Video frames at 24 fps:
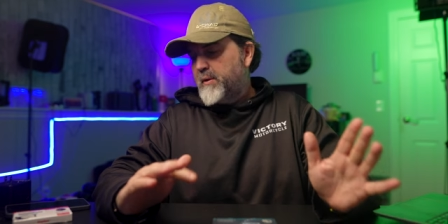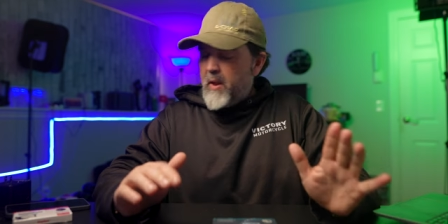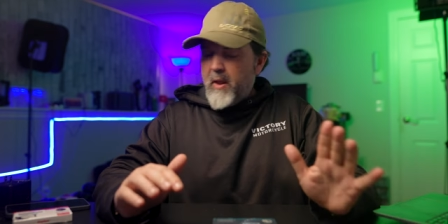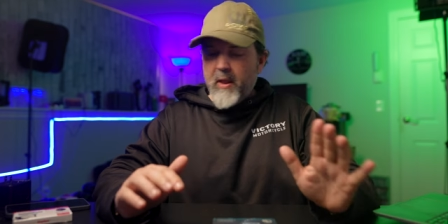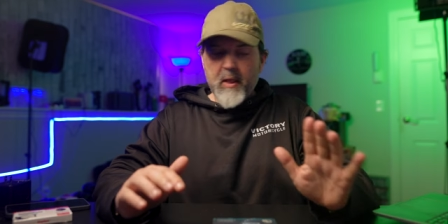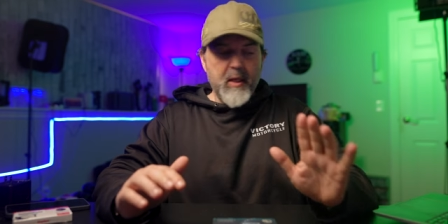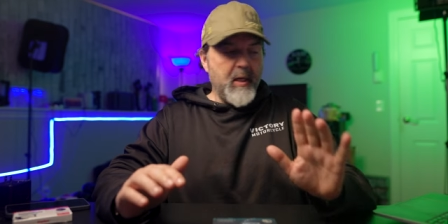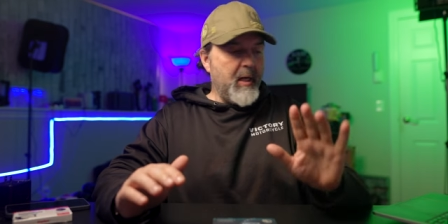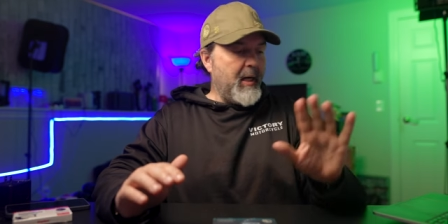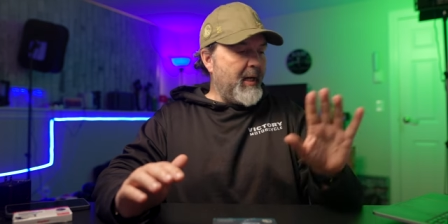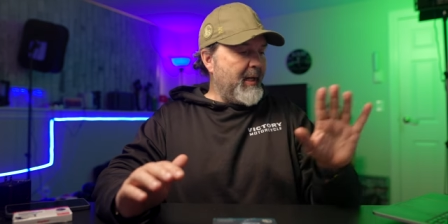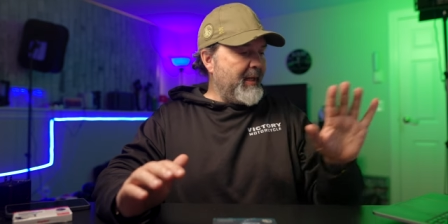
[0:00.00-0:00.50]

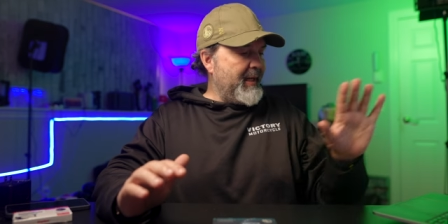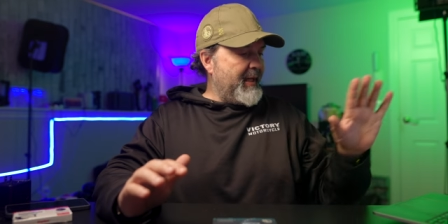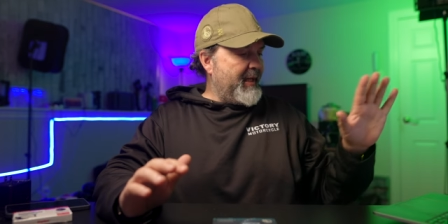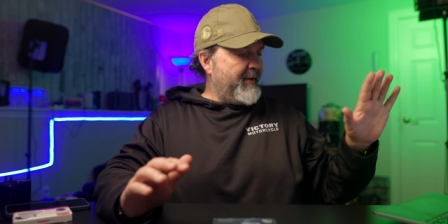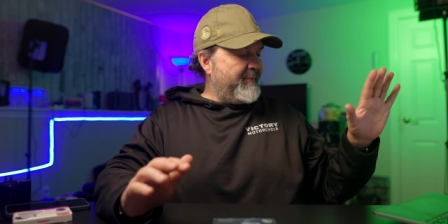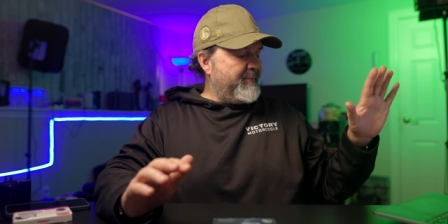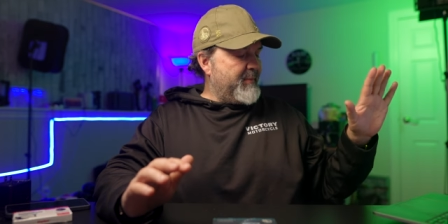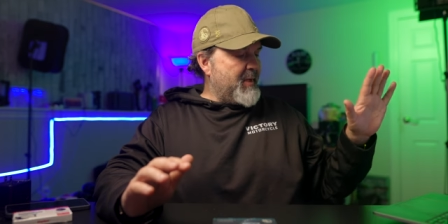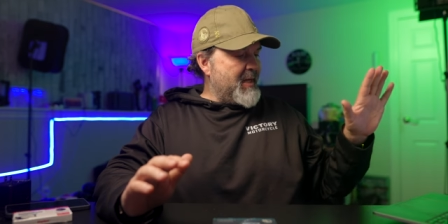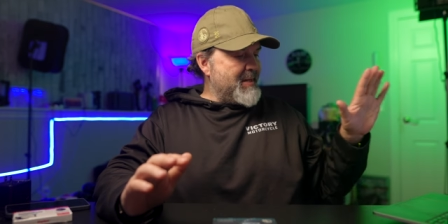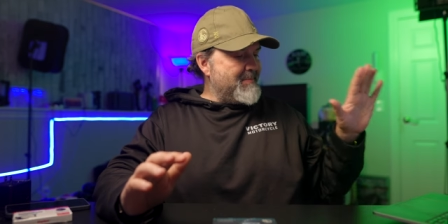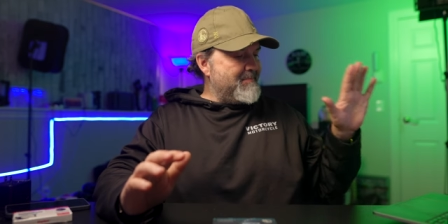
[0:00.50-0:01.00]
Uh, I
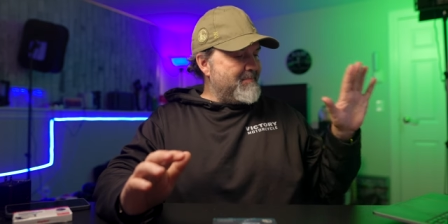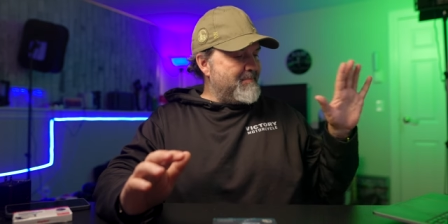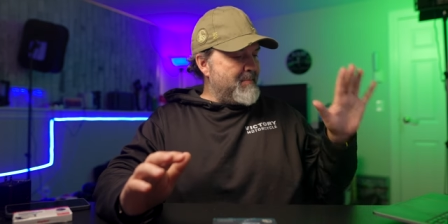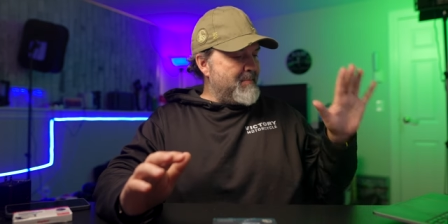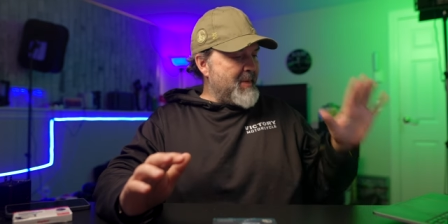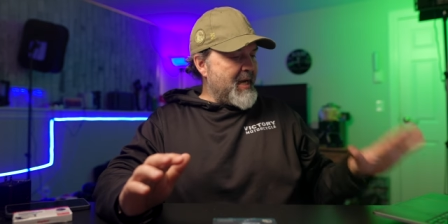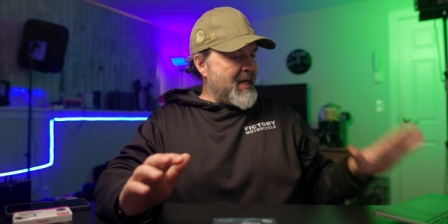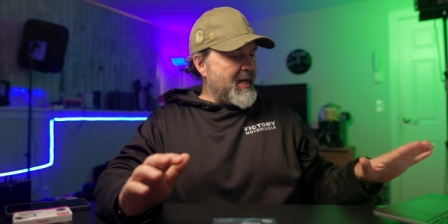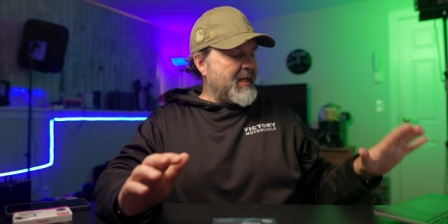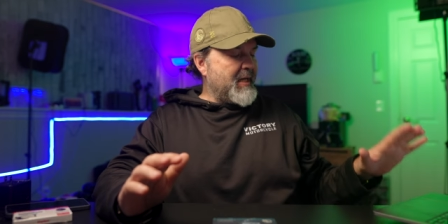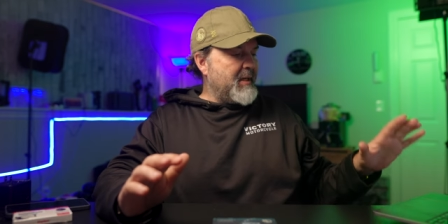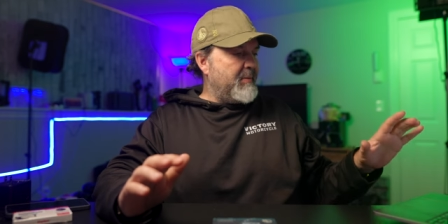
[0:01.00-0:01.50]
have my
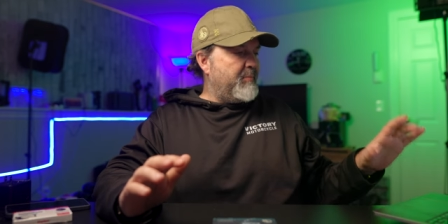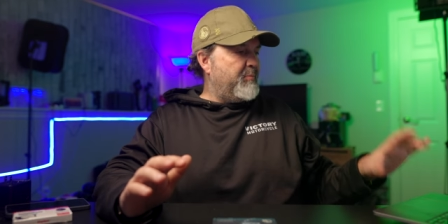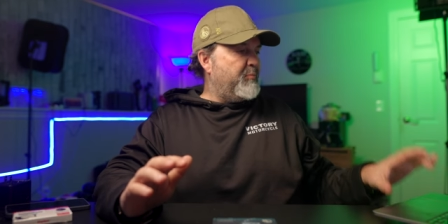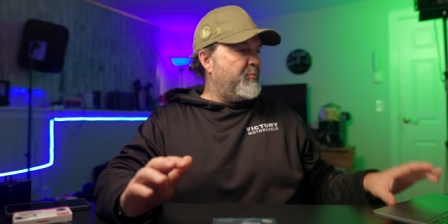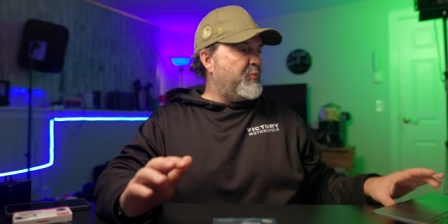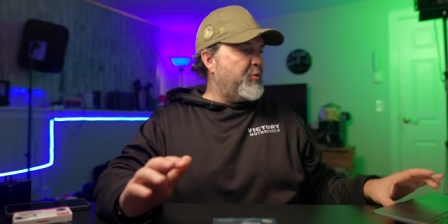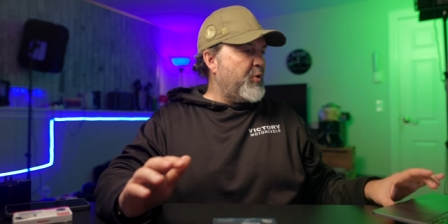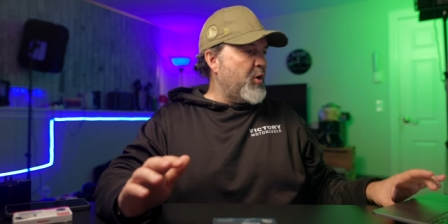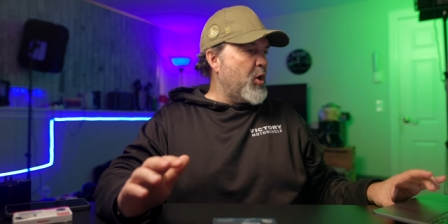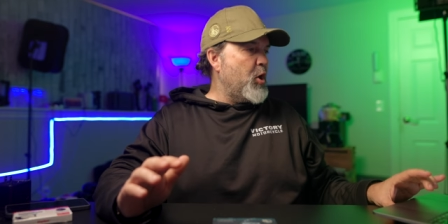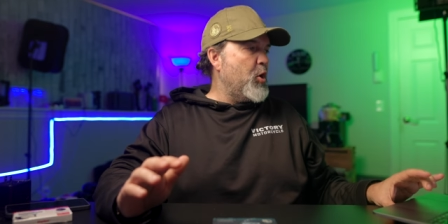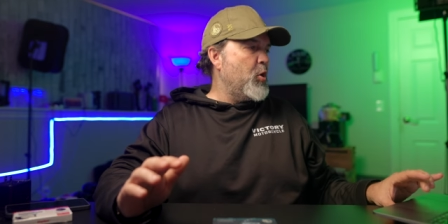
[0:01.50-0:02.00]
Mac
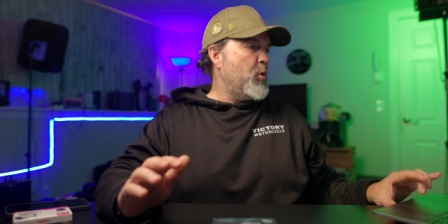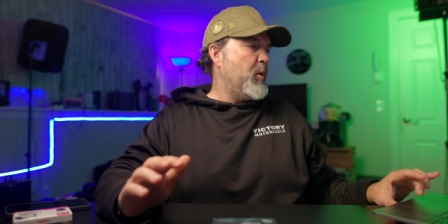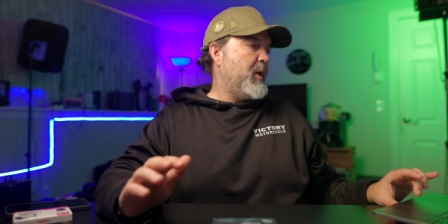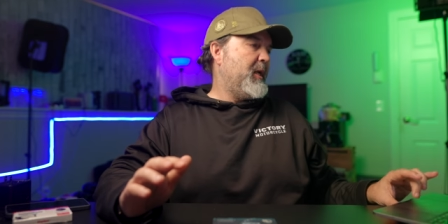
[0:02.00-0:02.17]
Pro